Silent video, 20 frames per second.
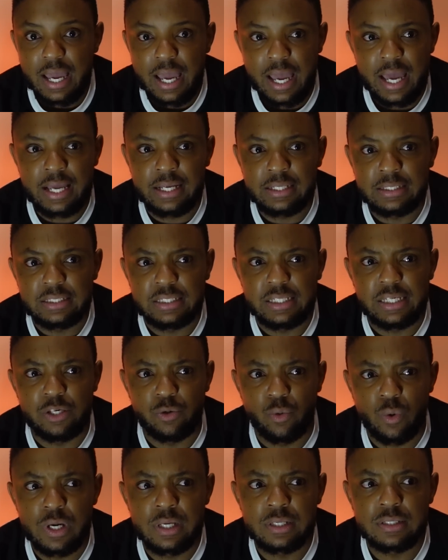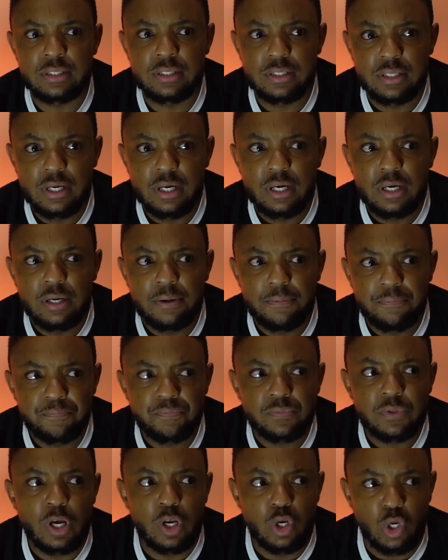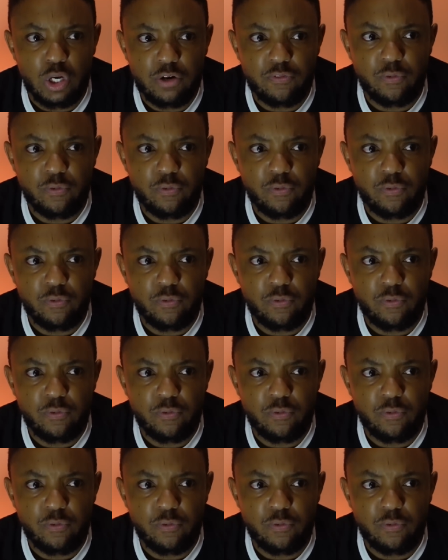And he was, a lot